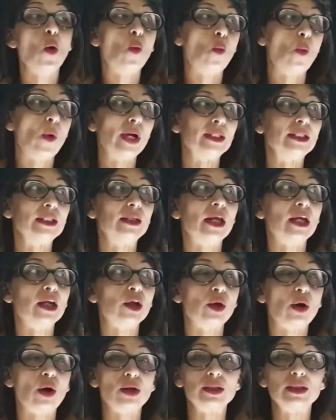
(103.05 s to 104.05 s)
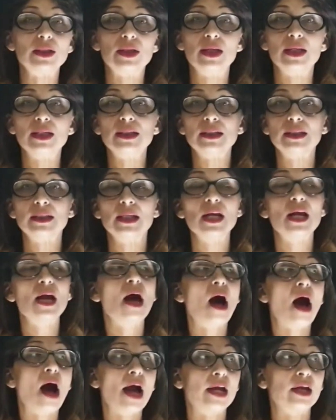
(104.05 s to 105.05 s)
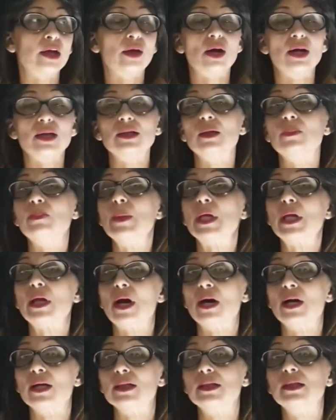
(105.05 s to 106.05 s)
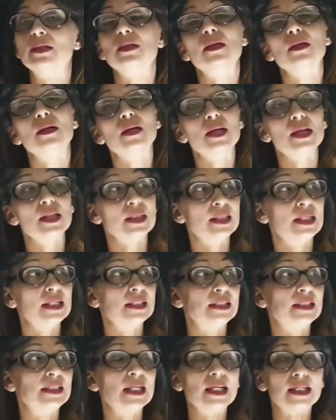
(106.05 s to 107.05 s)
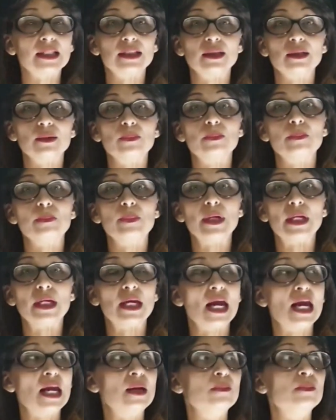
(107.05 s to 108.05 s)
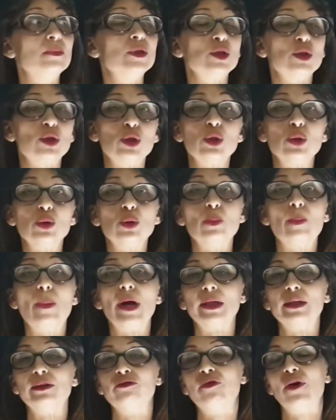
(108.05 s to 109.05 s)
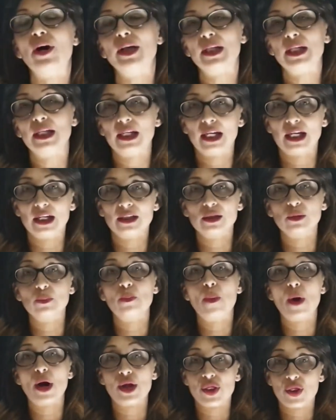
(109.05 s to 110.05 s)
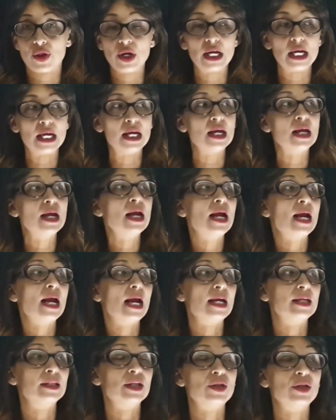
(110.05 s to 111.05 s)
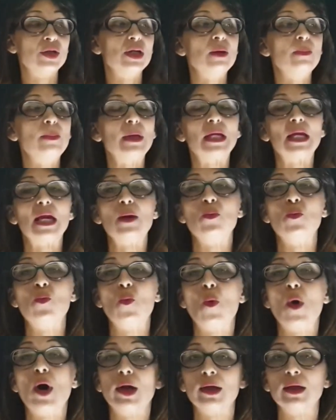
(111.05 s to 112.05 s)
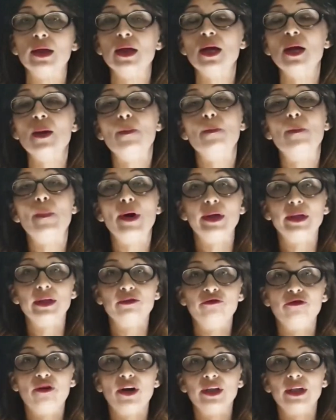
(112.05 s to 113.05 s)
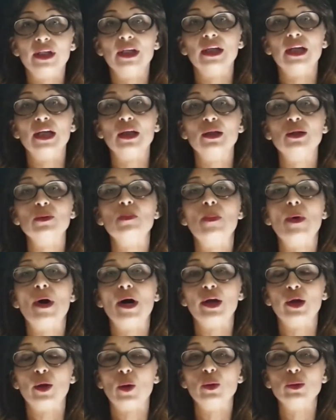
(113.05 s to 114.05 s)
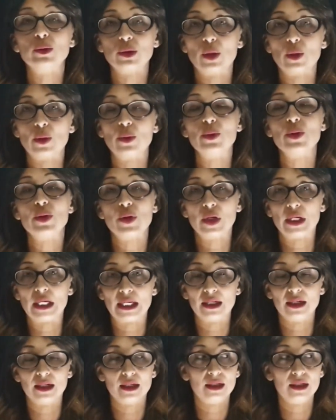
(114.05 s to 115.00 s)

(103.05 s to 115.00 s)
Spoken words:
Why did I cross this? I crossed it because the 6 became 2 by dividing it by 3 and the 3 became 1 by dividing it by also 3.